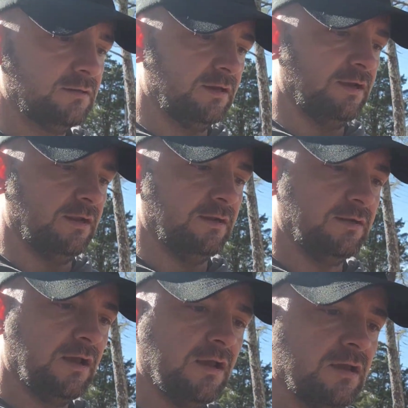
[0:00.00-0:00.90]

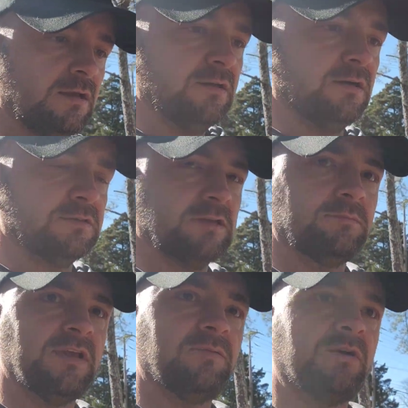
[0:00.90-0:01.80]
and
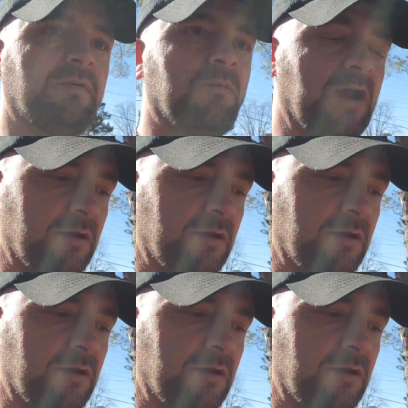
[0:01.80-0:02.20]
same thing whenever I bring